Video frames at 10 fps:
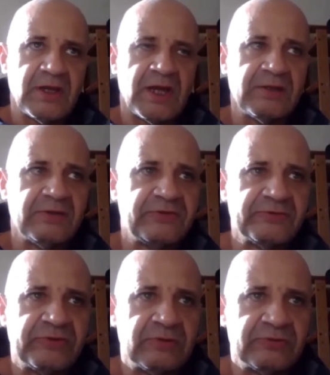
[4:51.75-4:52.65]
and
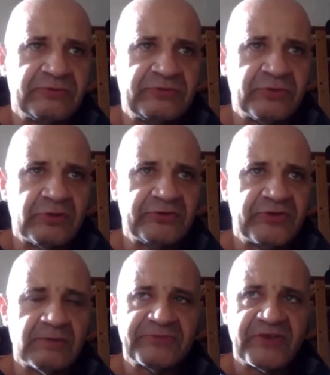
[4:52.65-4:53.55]
during
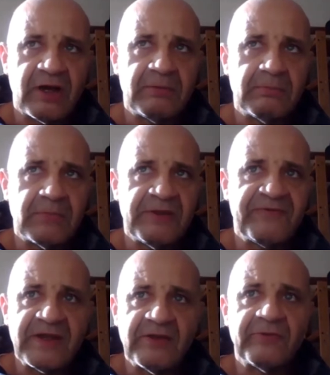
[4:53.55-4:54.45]
term time,
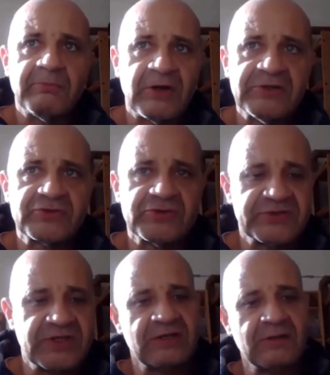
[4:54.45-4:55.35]
if any of them are
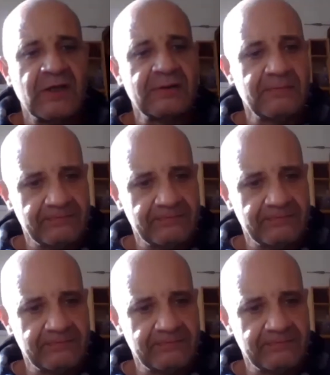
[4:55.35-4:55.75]
interested in the